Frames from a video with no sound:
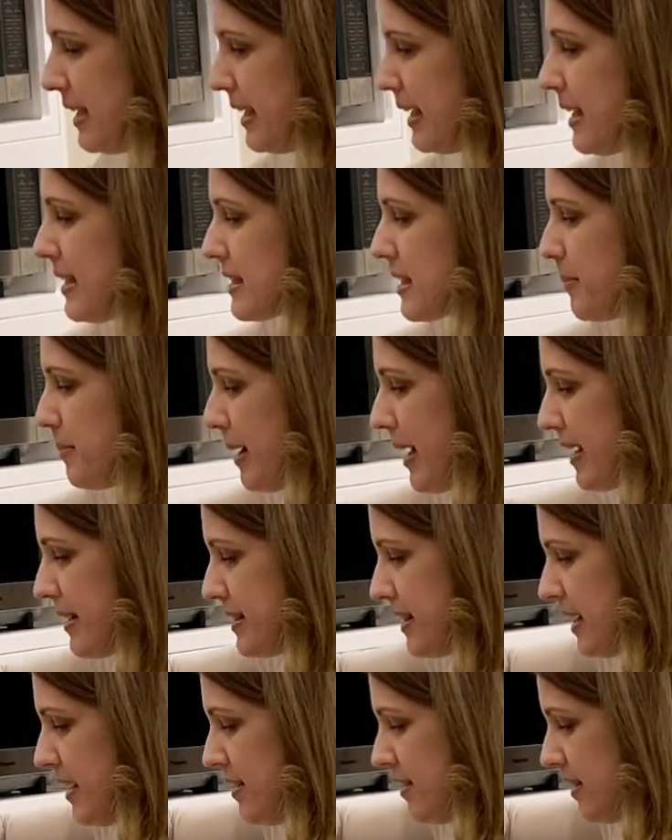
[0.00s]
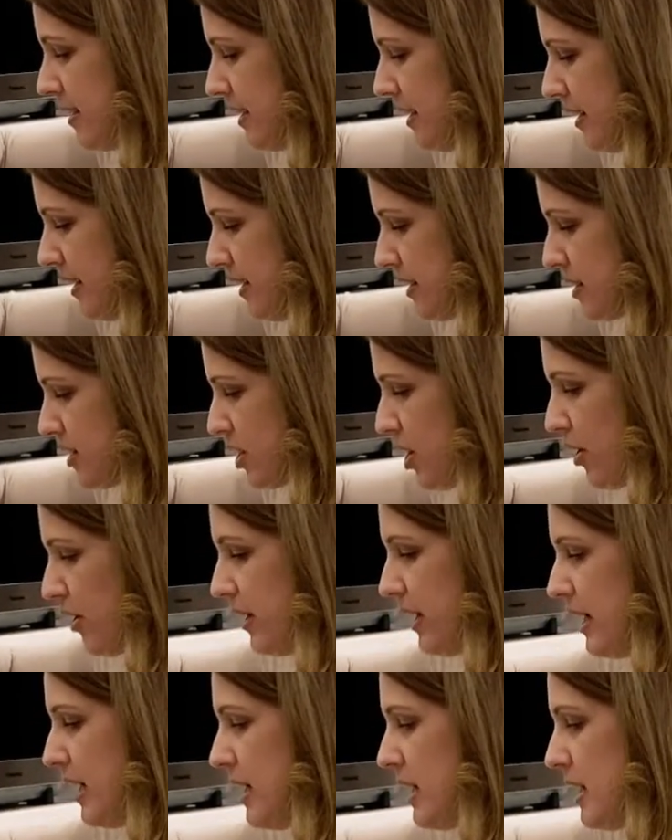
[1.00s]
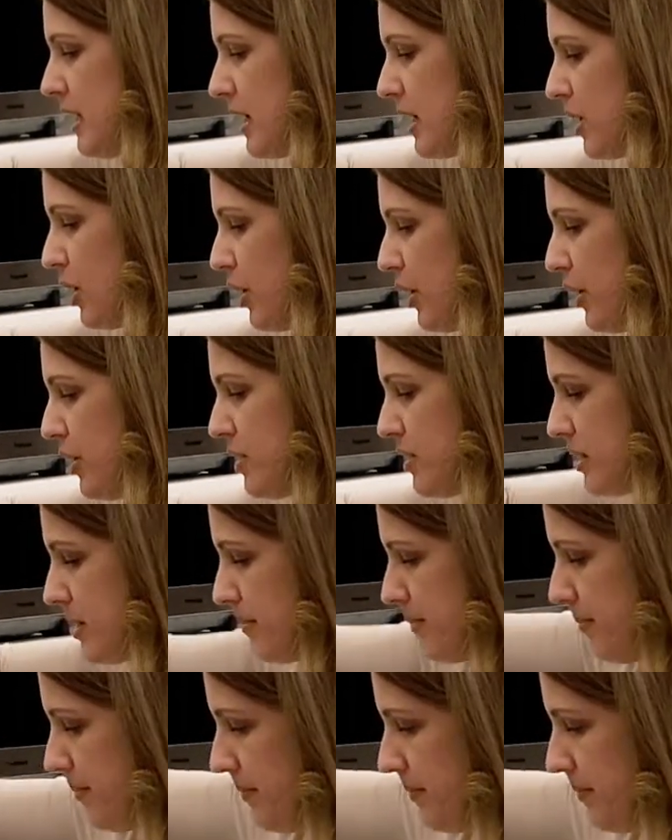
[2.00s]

It's amazing. So in it goes.